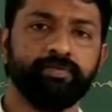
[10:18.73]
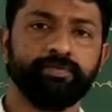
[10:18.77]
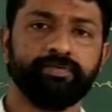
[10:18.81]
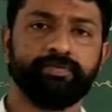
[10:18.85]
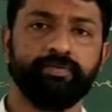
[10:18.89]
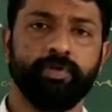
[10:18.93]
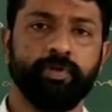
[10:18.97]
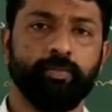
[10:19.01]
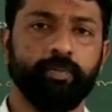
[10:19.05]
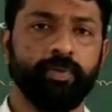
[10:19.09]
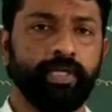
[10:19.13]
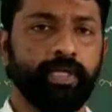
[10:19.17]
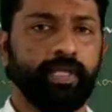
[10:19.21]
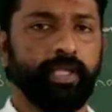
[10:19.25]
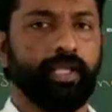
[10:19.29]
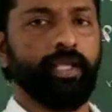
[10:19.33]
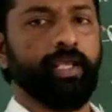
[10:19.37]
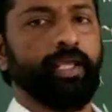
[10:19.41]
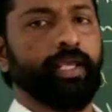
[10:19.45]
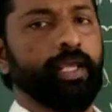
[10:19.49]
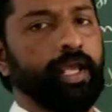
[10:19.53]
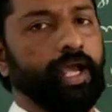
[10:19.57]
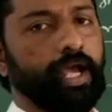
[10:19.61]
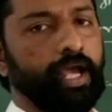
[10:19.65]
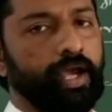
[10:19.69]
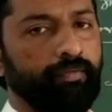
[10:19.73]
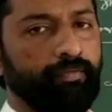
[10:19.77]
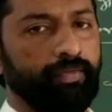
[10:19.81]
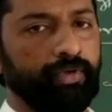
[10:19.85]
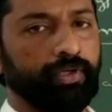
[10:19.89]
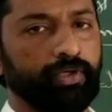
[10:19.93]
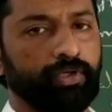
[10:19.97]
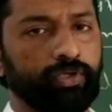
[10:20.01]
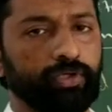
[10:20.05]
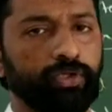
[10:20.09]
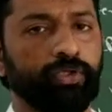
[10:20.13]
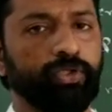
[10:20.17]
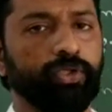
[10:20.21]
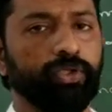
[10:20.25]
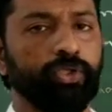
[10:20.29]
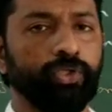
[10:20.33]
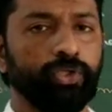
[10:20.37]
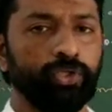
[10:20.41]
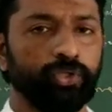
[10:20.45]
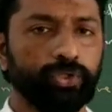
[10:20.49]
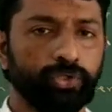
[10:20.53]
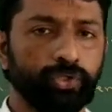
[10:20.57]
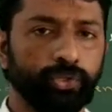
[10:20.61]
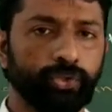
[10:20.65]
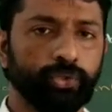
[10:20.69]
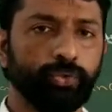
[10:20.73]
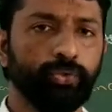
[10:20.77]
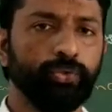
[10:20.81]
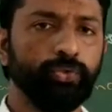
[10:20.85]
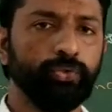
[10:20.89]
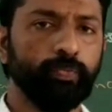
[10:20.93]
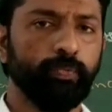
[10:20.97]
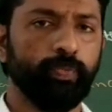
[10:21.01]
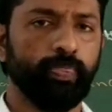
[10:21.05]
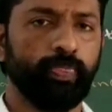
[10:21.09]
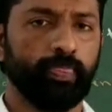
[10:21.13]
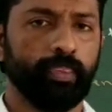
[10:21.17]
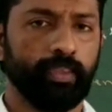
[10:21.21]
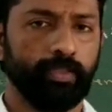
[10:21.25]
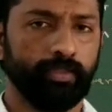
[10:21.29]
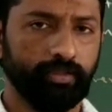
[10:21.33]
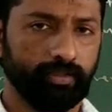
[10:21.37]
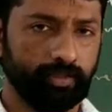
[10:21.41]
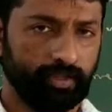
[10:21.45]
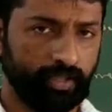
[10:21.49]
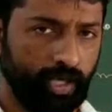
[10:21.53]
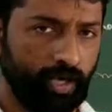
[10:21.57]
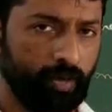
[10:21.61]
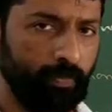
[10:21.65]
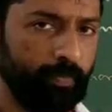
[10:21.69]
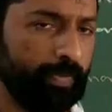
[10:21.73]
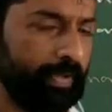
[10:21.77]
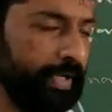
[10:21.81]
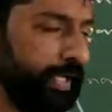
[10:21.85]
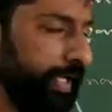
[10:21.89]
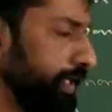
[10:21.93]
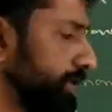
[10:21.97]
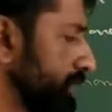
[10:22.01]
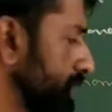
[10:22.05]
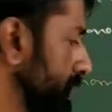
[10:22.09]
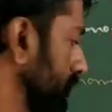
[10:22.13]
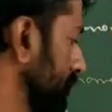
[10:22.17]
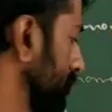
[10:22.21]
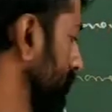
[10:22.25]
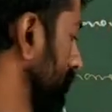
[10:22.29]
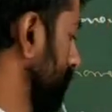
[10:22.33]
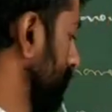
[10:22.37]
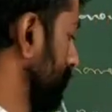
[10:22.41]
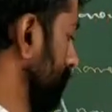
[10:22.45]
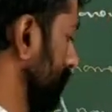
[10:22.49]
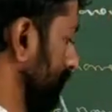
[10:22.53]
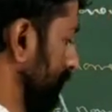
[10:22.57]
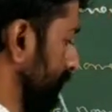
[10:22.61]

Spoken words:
will be having two components. The